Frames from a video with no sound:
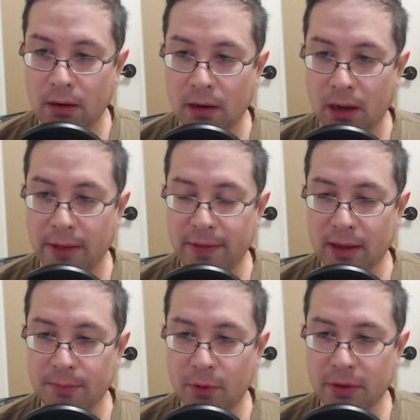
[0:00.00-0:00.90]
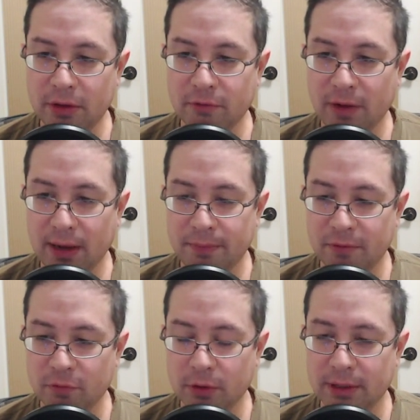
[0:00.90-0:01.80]
I think I'm going to grab the
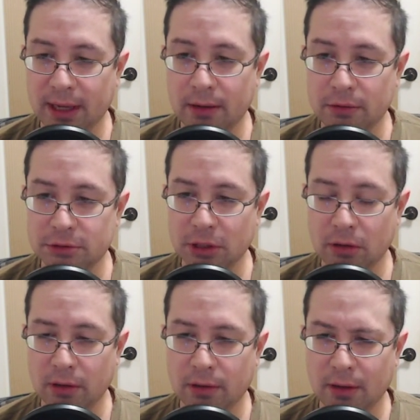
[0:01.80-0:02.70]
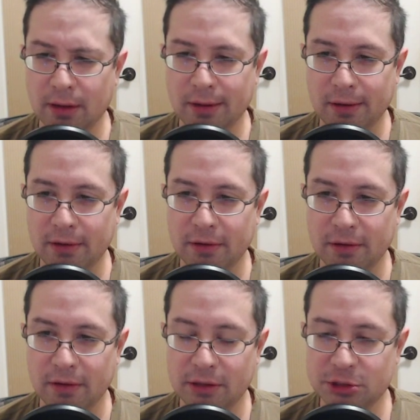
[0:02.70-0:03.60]
rook now, just as a
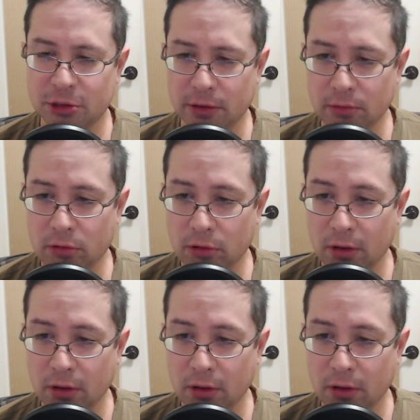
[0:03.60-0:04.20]
insurance.